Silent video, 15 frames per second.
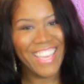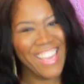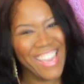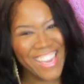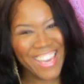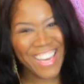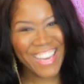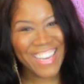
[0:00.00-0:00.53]

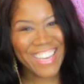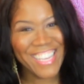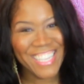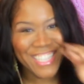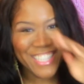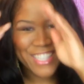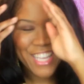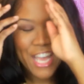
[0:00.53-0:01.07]
Hey
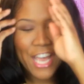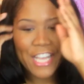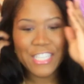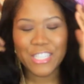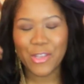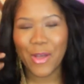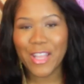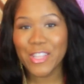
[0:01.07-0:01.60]
guys!
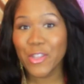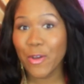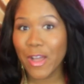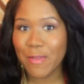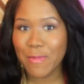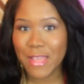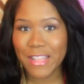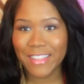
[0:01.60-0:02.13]
So I know
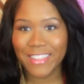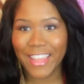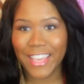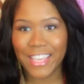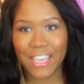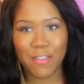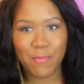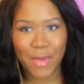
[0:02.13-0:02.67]
I've been
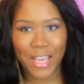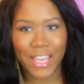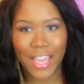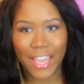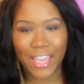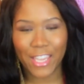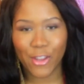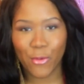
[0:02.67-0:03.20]
like
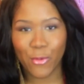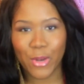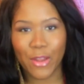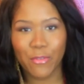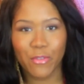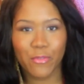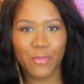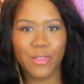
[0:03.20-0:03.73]
MIA or
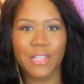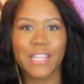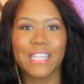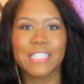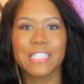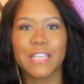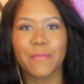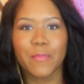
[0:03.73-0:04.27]
whatever for the
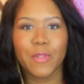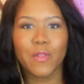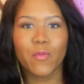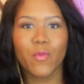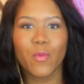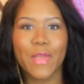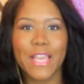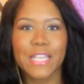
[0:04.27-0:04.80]
last couple
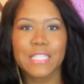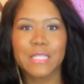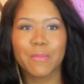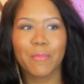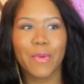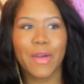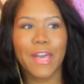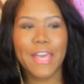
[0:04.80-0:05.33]
of weeks,
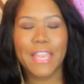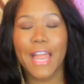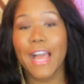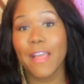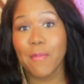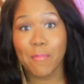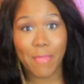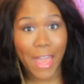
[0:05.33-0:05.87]
but
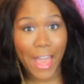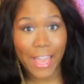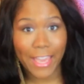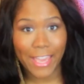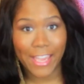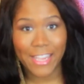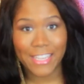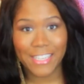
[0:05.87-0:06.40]
I am
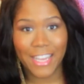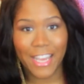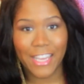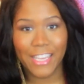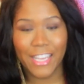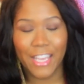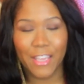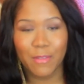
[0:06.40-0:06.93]
back and
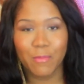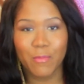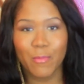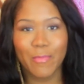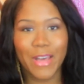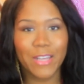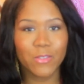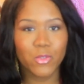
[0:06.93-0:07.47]
I am
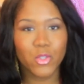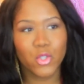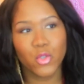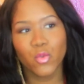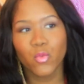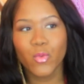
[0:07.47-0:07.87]
about to